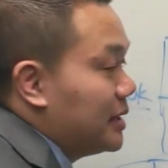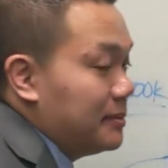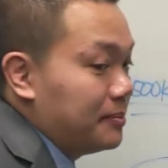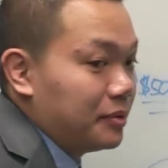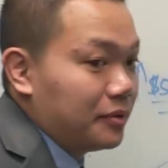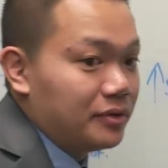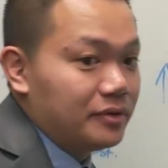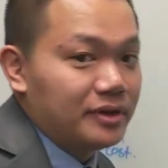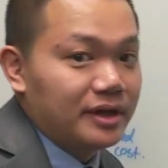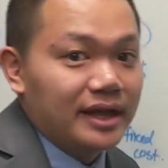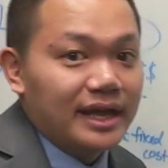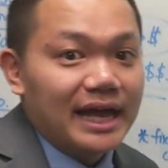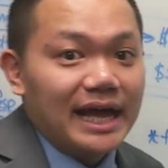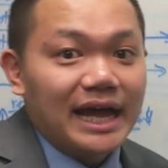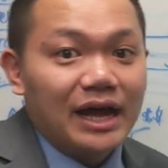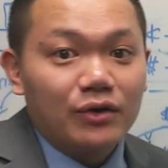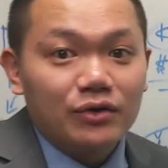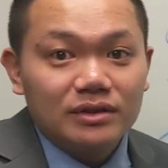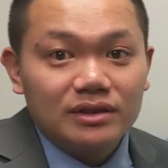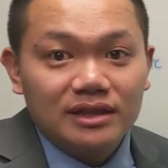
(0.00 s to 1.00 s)
people
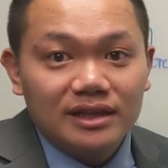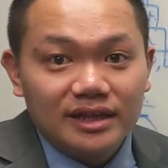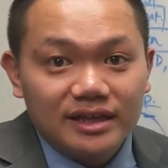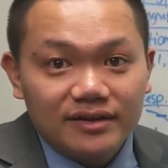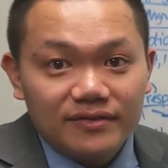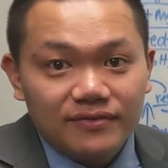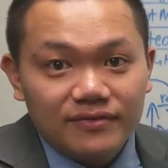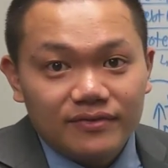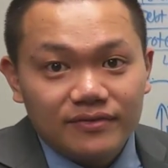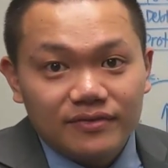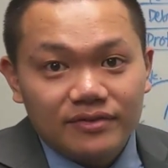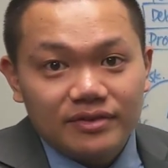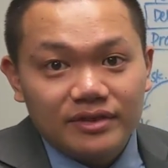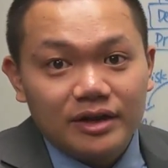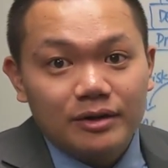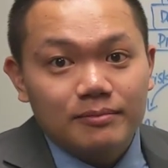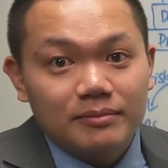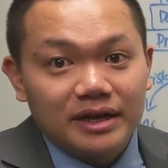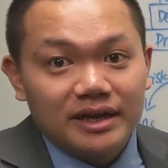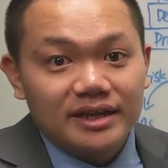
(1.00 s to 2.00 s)
outlive
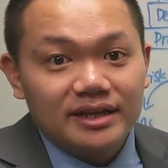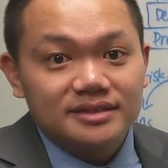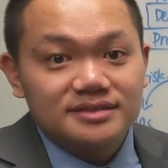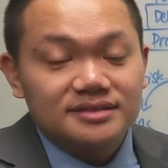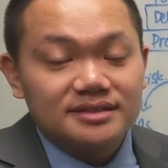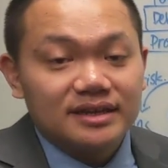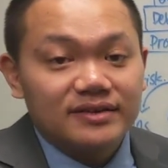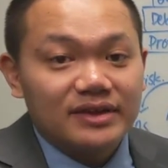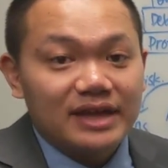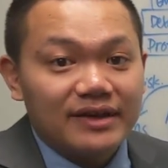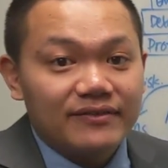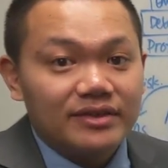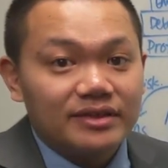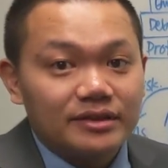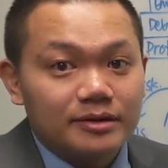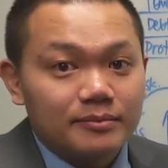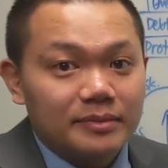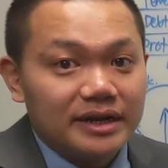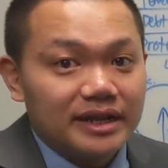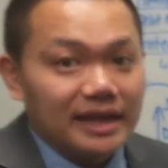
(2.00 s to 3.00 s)
their money instead of having
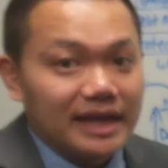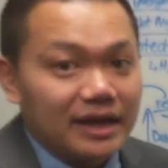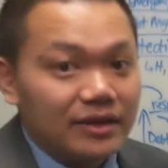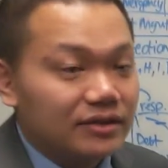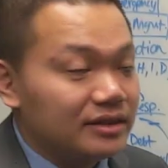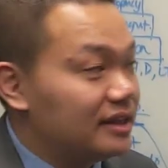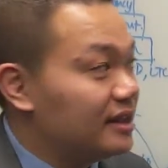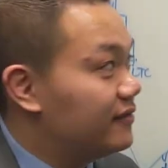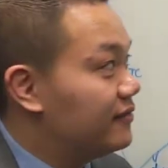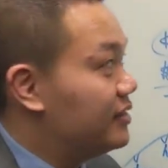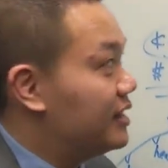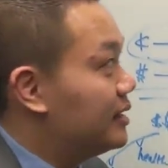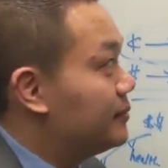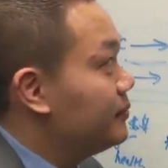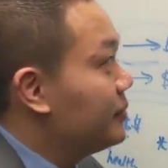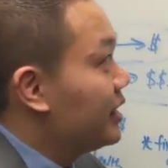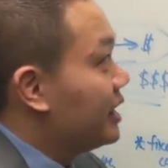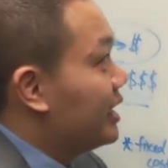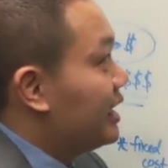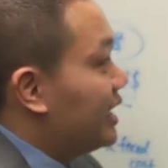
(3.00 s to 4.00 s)
their money outlive
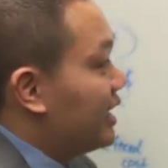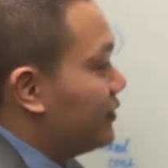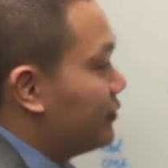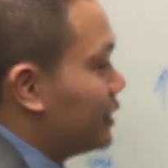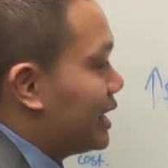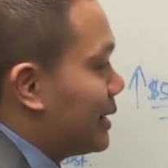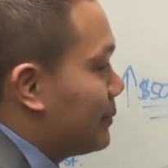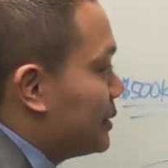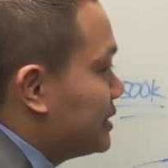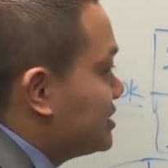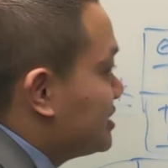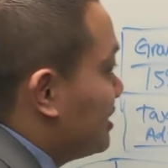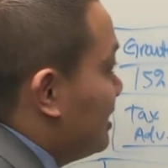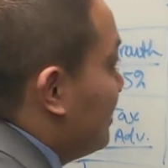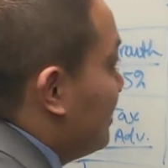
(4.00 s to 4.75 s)
them. If we happen to